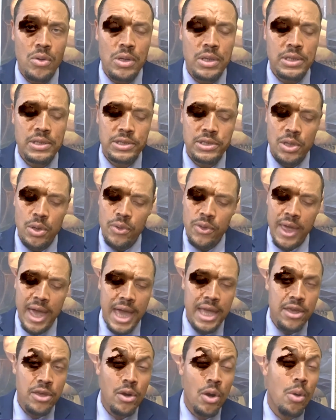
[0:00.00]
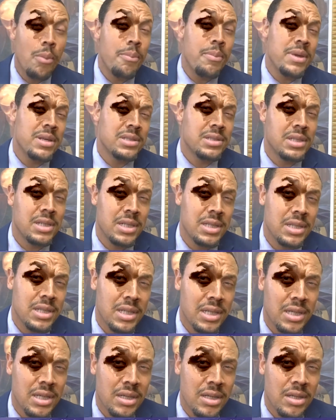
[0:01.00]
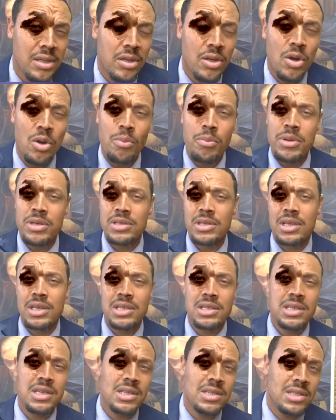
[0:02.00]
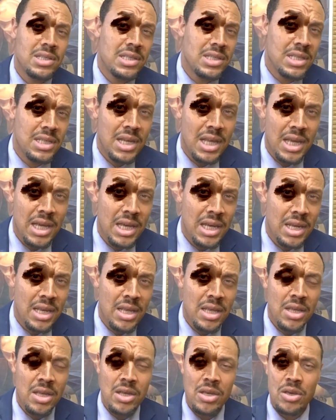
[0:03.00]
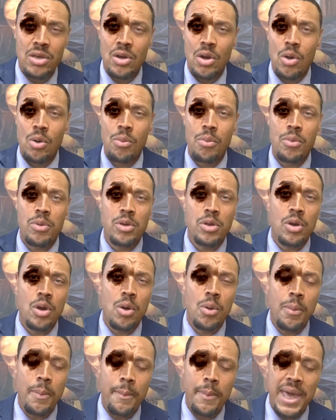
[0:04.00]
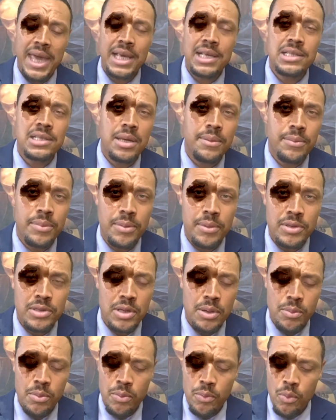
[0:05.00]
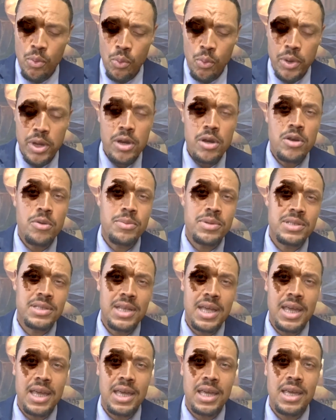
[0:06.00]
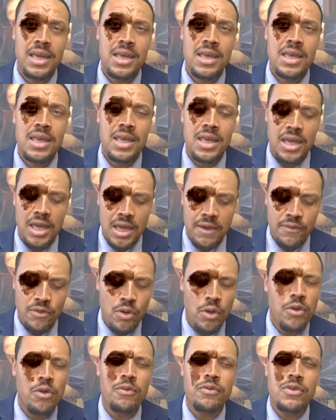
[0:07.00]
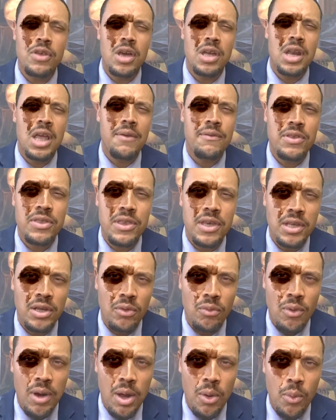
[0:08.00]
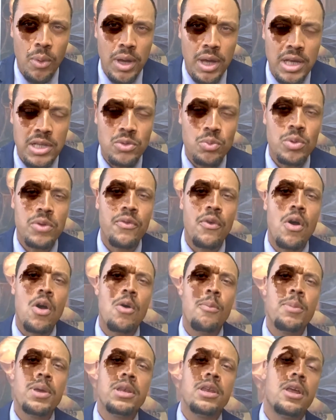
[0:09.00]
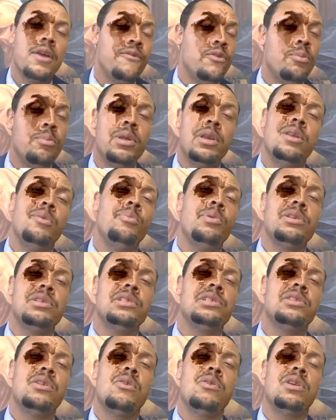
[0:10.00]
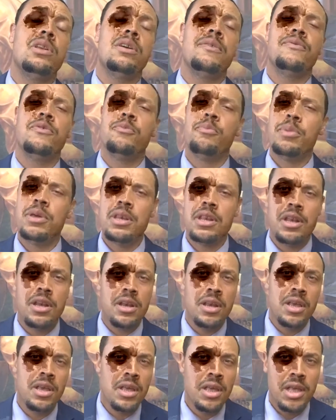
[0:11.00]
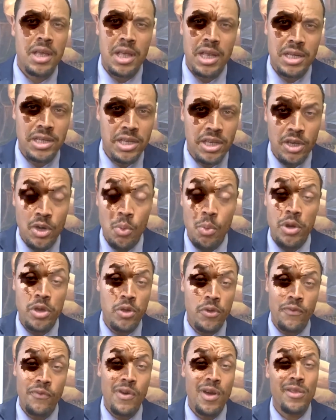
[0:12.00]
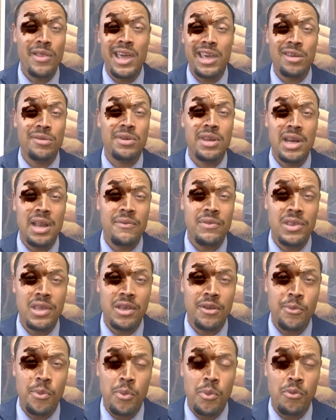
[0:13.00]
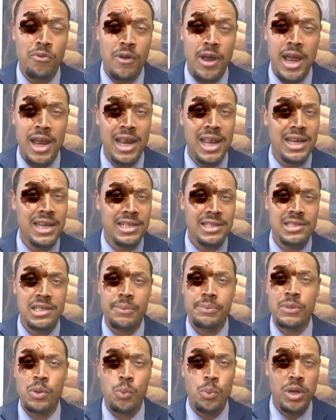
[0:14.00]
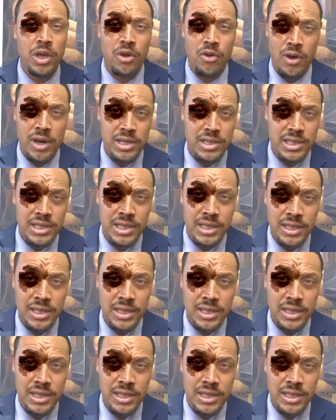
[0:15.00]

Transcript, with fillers: so that you don't miss anything, you don't miss a contingency date, you don't you don't make some some weird mistake even though you've done everything the right way. Because we've all been there. If you've been in the business long enough, you've been in a deal where you felt like you did everything right and then something went crazy.